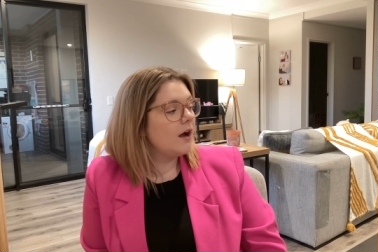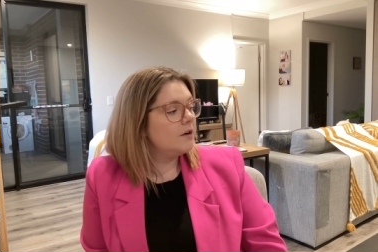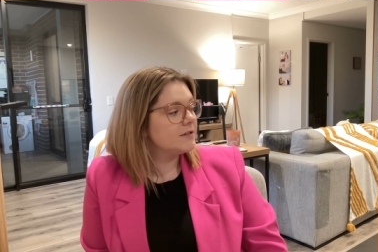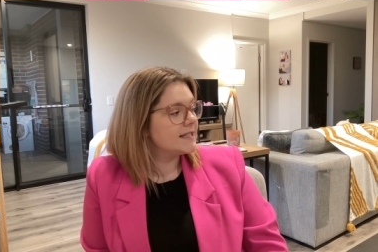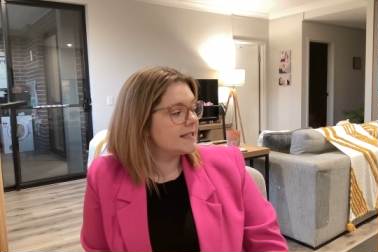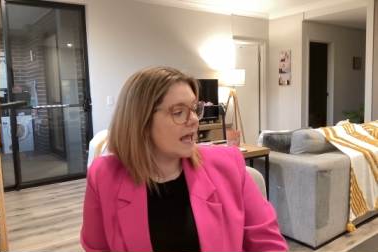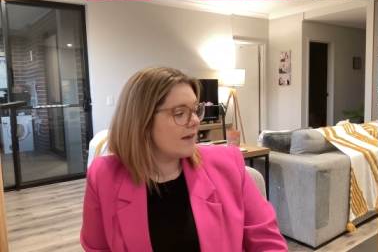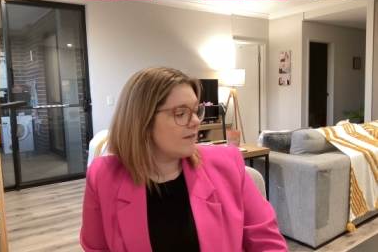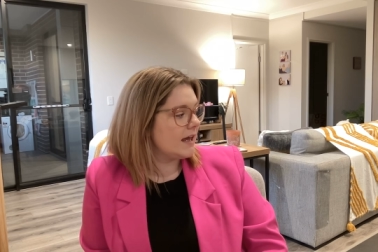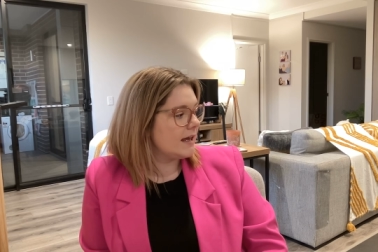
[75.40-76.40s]

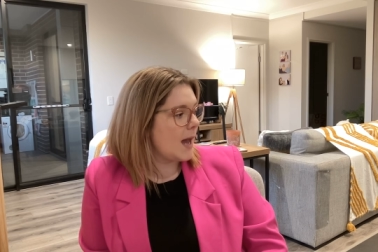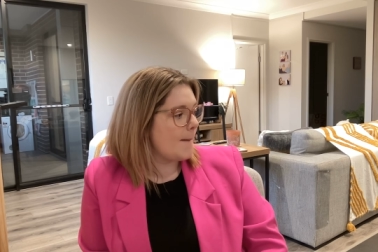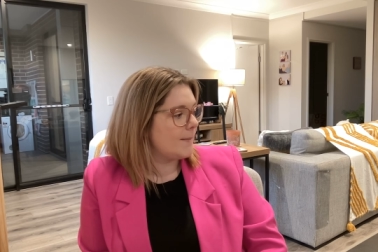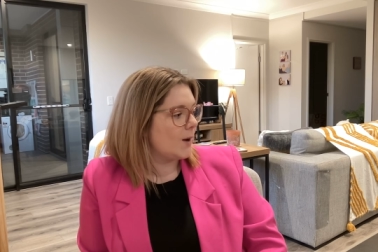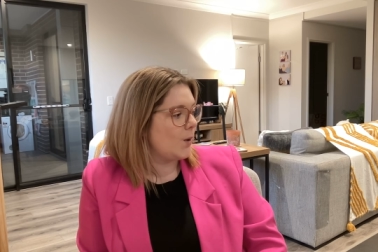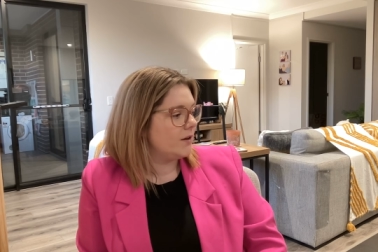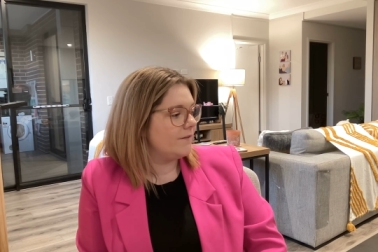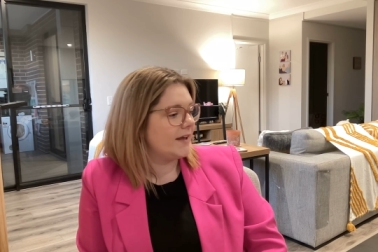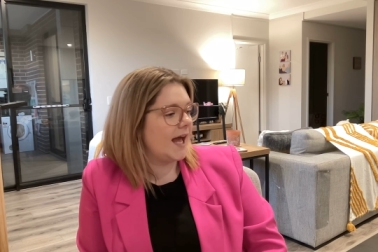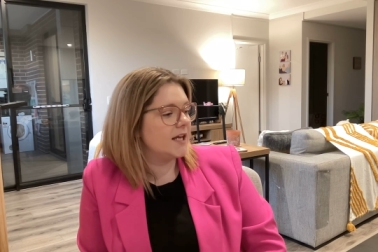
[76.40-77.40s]
receiving my
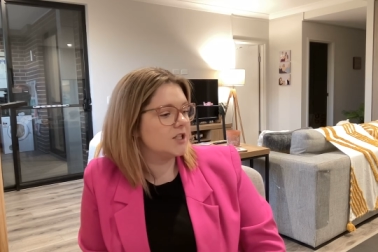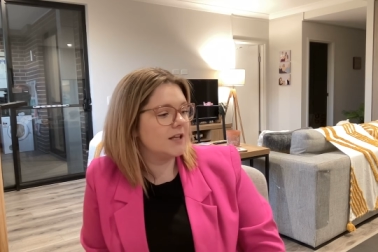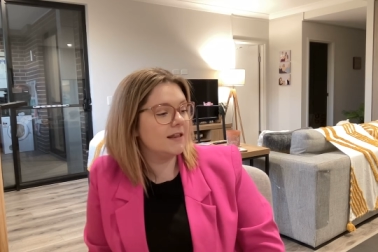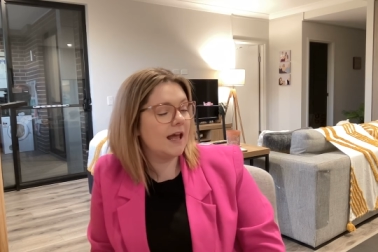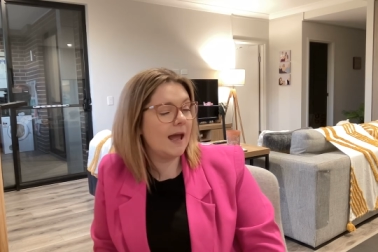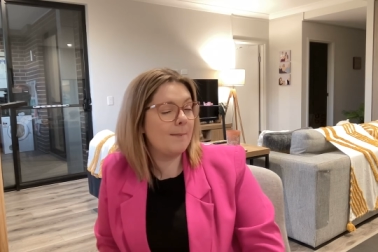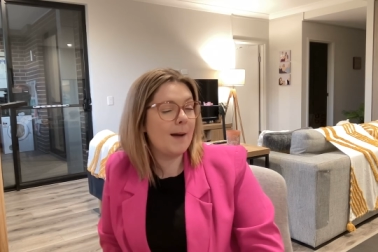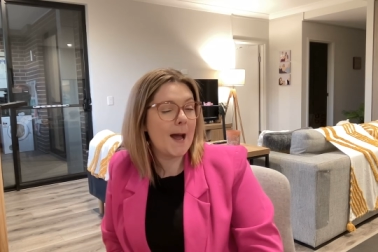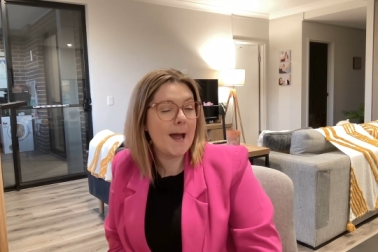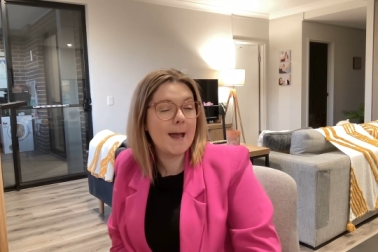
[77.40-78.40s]
qualification there
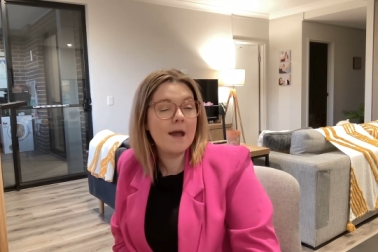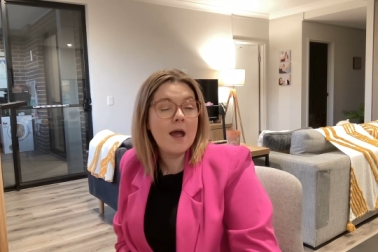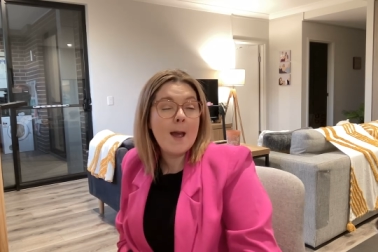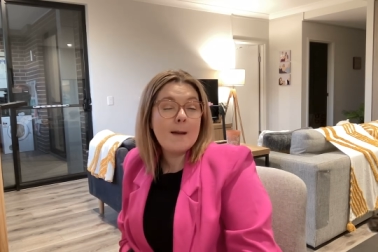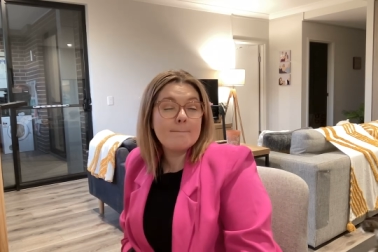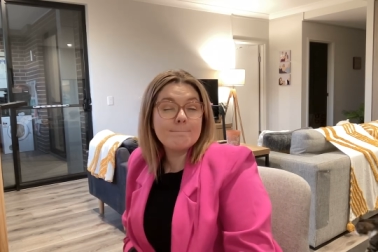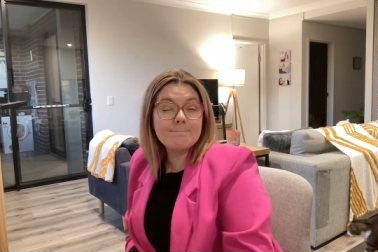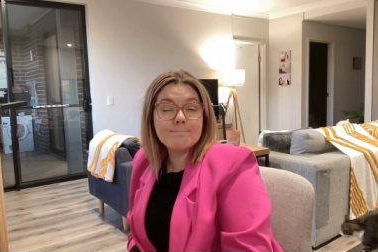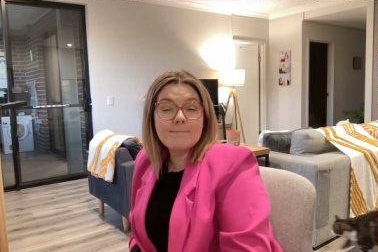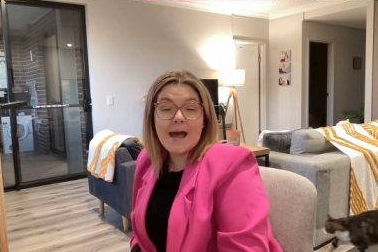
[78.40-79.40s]
by
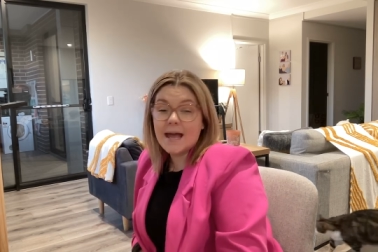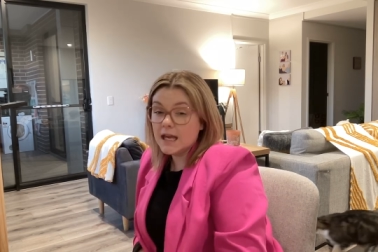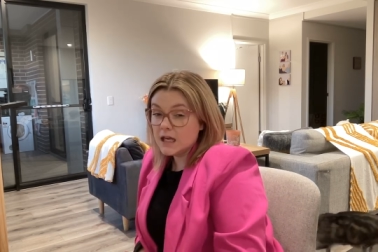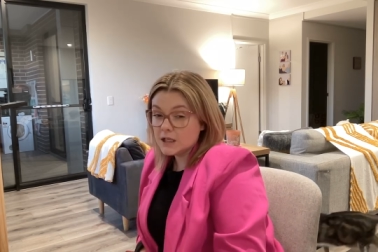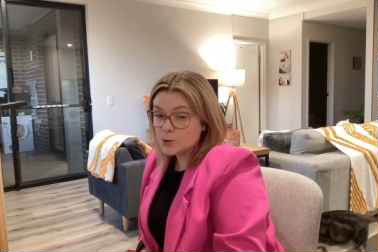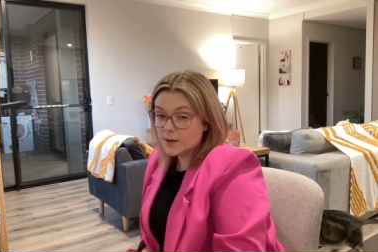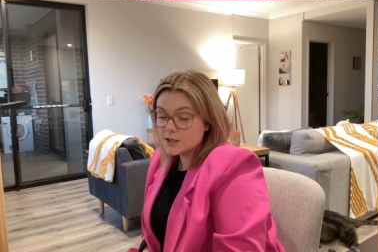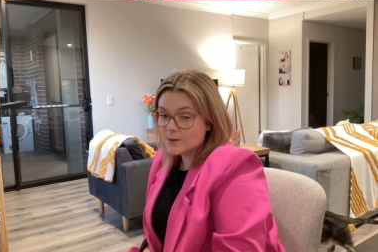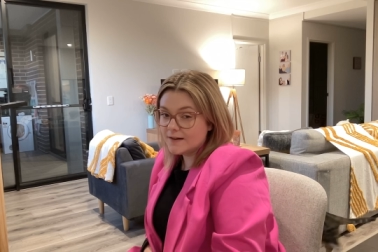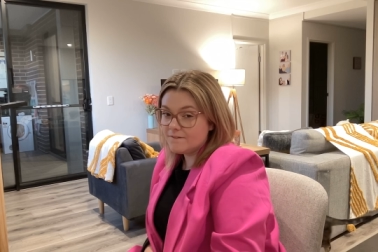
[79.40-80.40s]
May
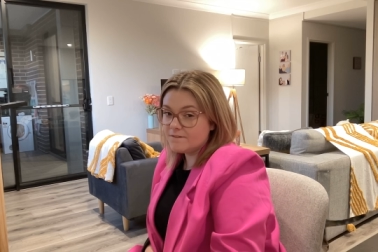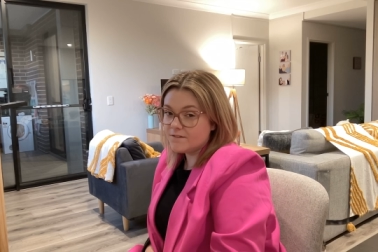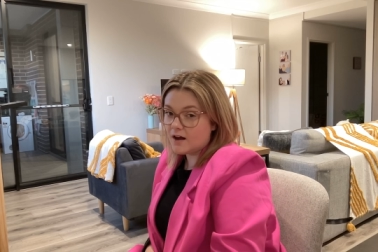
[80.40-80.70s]
2025.